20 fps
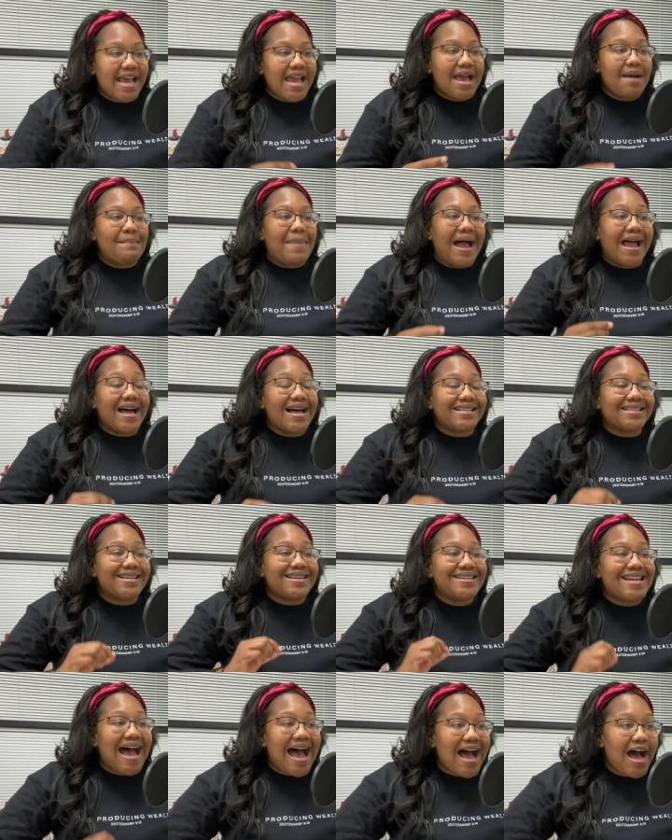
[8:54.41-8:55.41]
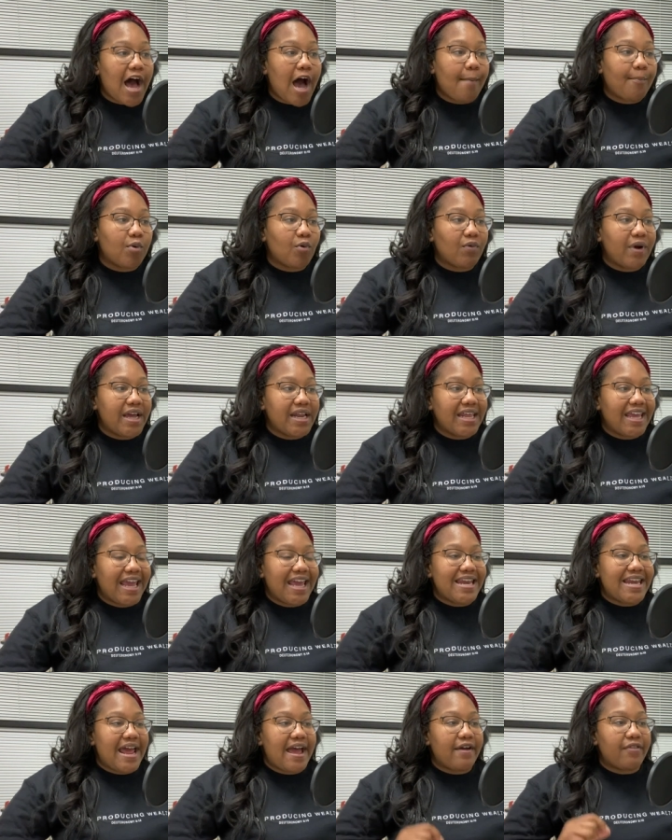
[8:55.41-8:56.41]
And by us not operating
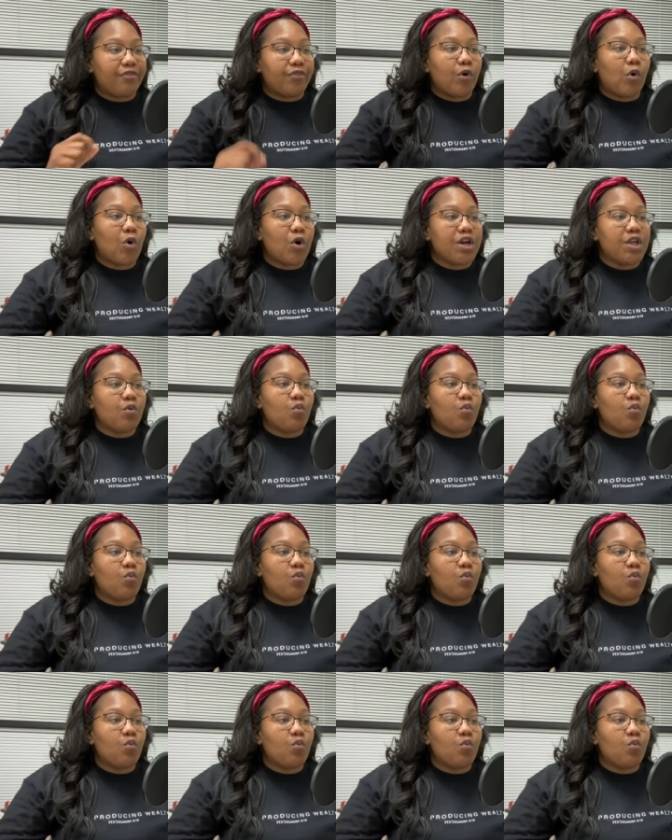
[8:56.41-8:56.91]
in that authority,